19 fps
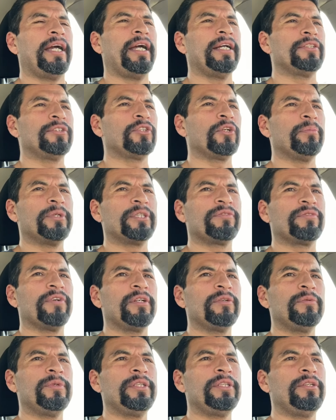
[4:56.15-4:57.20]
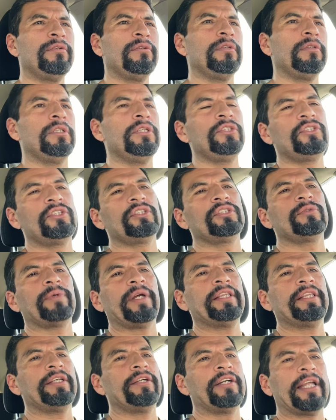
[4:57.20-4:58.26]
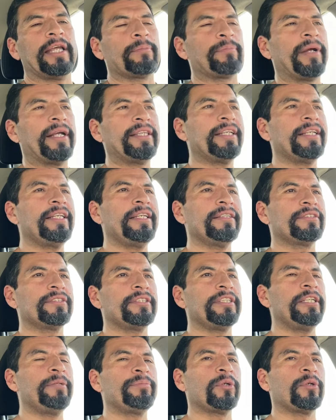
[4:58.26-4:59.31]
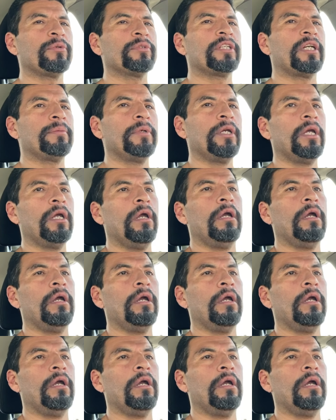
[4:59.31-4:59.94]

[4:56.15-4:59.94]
I had so much fun with you. And he's just right there, like practically asleep the whole time.